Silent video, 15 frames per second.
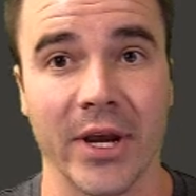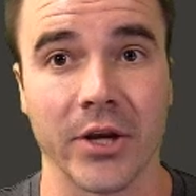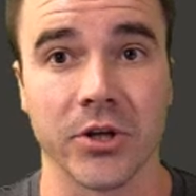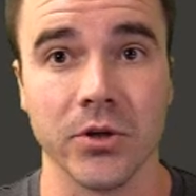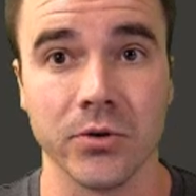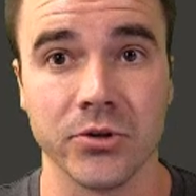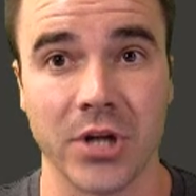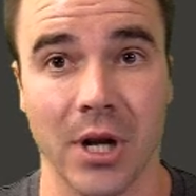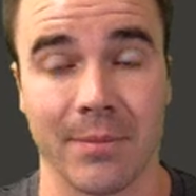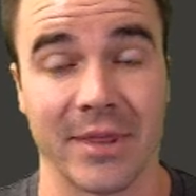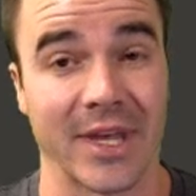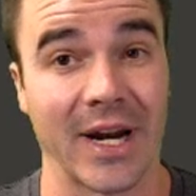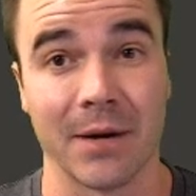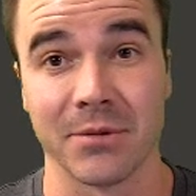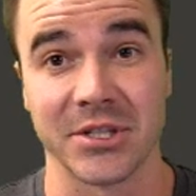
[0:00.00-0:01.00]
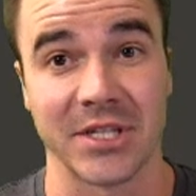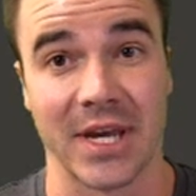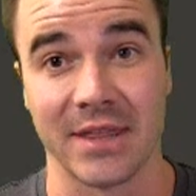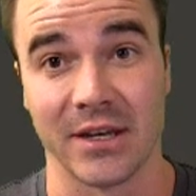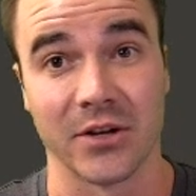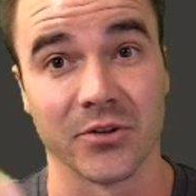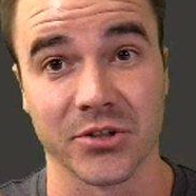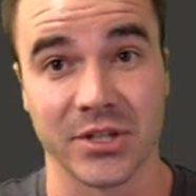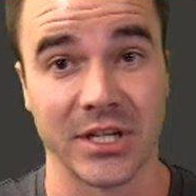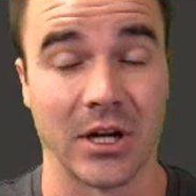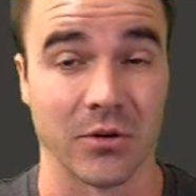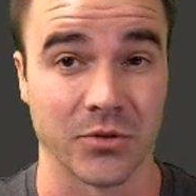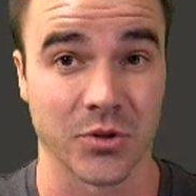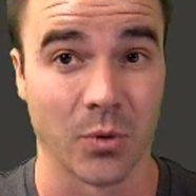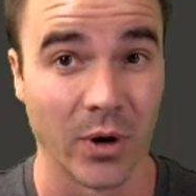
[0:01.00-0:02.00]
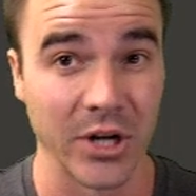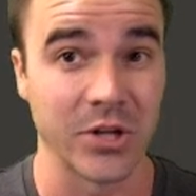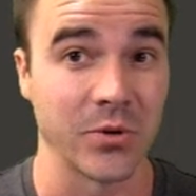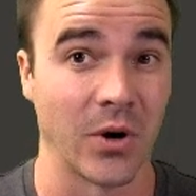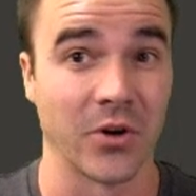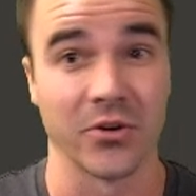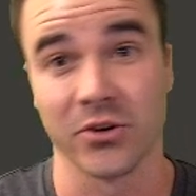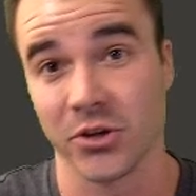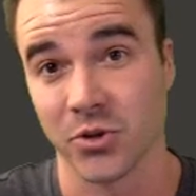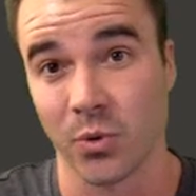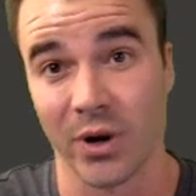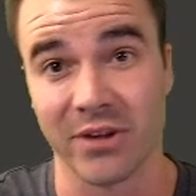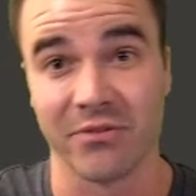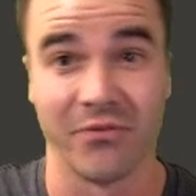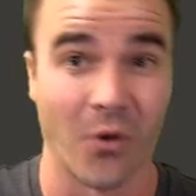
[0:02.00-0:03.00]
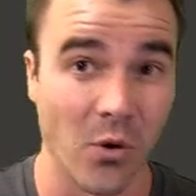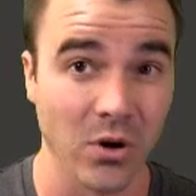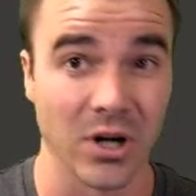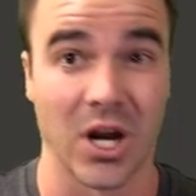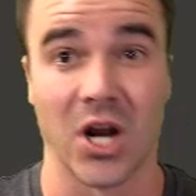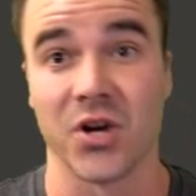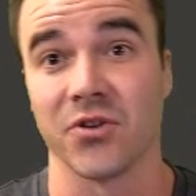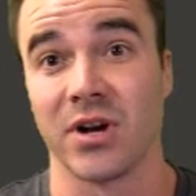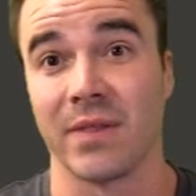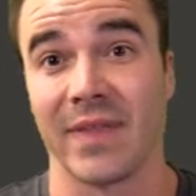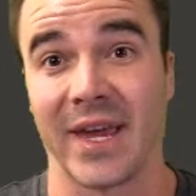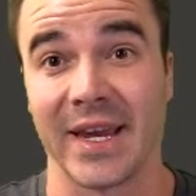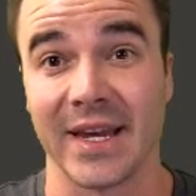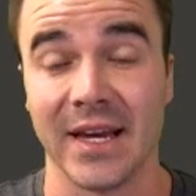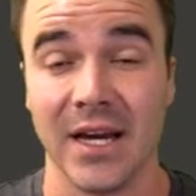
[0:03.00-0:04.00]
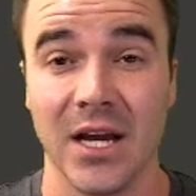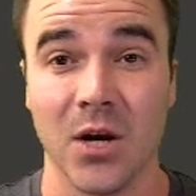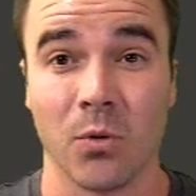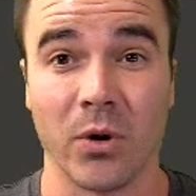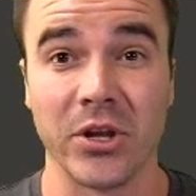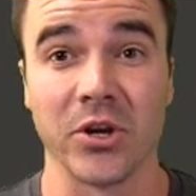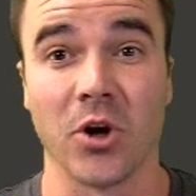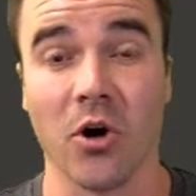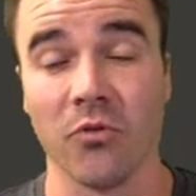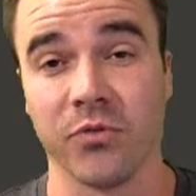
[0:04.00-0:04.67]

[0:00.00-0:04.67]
make a huge jump. And then I would say 2200 to 2400, and like where you